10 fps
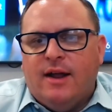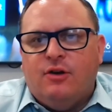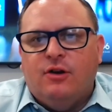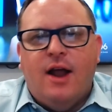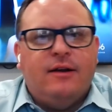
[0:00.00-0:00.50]
I
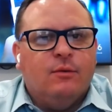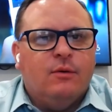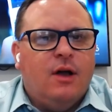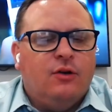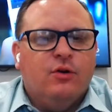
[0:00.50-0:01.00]
could not
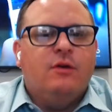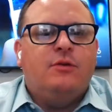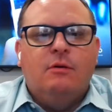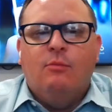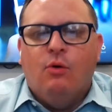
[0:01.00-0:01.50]
agree
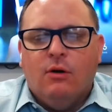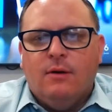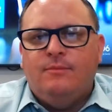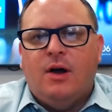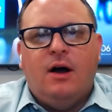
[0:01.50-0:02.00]
with you
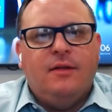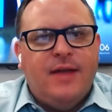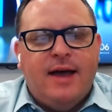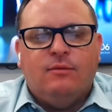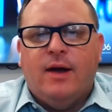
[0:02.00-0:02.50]
more on
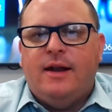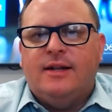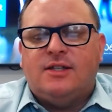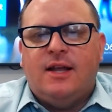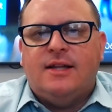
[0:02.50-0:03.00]
that. Right?
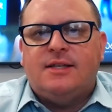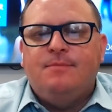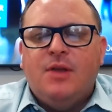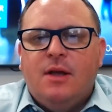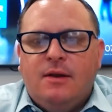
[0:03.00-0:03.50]
It's
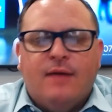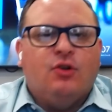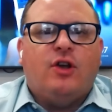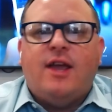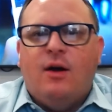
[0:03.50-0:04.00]
never
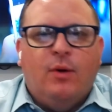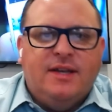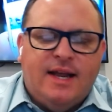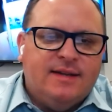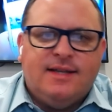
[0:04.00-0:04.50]
looking at one
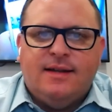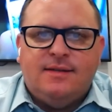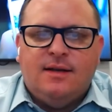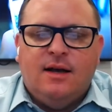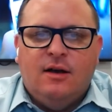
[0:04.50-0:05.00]
data
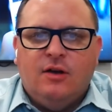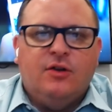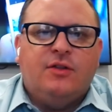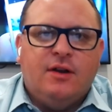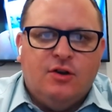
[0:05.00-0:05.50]
set's a
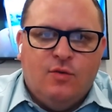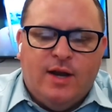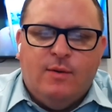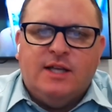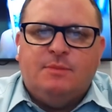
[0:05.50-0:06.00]
good thing to do,
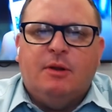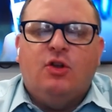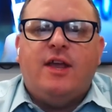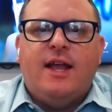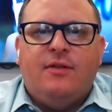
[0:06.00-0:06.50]
anyways. But
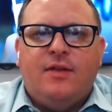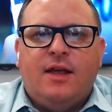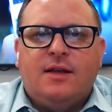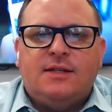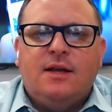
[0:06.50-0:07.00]
looking at
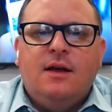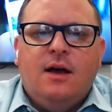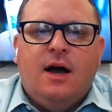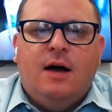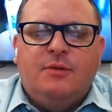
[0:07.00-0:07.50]
things,
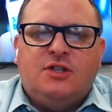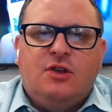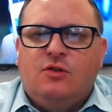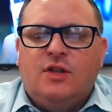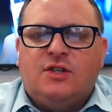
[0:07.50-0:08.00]

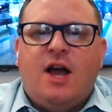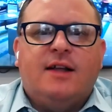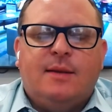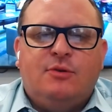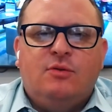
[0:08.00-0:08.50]
this
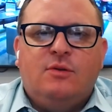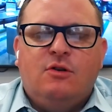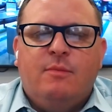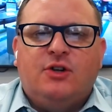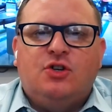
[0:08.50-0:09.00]
concept
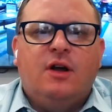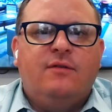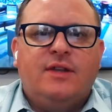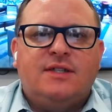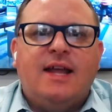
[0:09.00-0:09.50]
you mentioned of
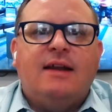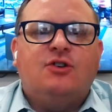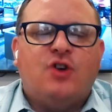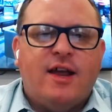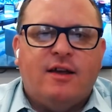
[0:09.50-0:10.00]
this data
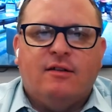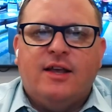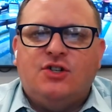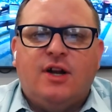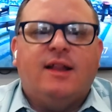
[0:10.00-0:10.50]

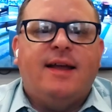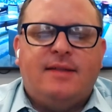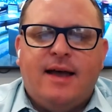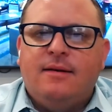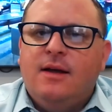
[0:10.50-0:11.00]
triangulation, I like
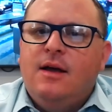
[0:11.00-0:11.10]
that.